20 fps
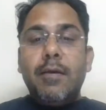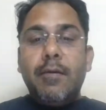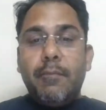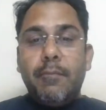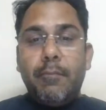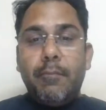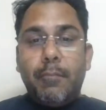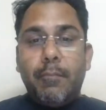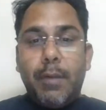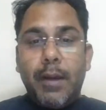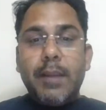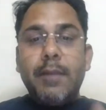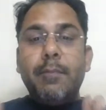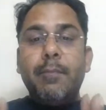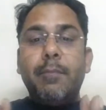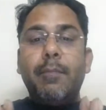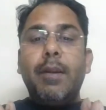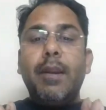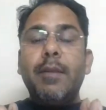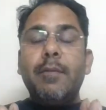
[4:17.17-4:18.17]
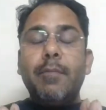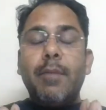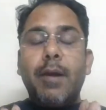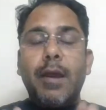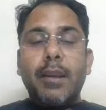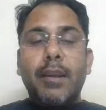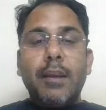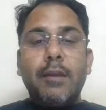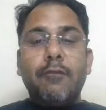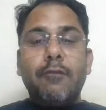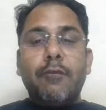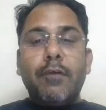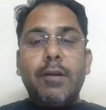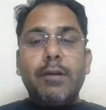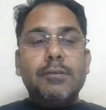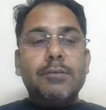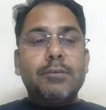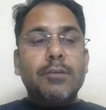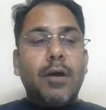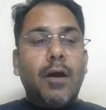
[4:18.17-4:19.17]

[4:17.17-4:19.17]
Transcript: money market funds,